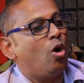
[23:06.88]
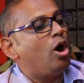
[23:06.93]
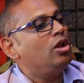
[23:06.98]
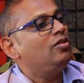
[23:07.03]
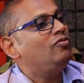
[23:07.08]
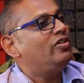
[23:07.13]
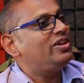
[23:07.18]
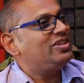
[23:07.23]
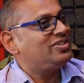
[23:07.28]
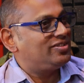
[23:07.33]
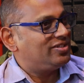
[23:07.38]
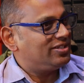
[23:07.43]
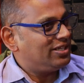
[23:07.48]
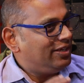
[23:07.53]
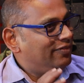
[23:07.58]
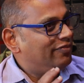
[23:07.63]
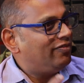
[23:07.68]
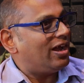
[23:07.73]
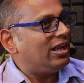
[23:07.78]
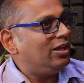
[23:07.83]
always
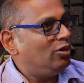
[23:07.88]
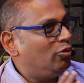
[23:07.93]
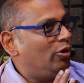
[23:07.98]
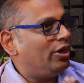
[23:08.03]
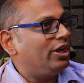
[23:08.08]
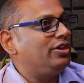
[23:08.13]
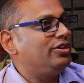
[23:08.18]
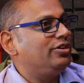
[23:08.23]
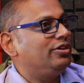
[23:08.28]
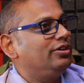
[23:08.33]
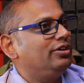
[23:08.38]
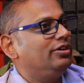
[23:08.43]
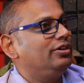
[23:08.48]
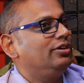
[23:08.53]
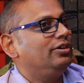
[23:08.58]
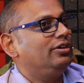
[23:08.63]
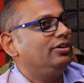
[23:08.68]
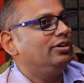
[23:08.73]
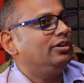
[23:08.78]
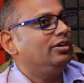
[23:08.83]
evaluate
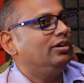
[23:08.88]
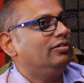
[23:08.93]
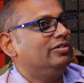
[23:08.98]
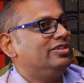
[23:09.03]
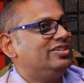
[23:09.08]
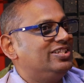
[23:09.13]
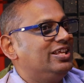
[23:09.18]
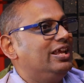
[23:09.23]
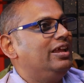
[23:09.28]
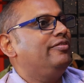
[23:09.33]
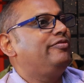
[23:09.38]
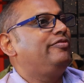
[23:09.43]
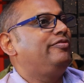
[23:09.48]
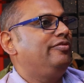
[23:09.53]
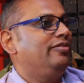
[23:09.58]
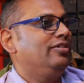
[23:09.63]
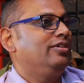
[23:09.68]
a safe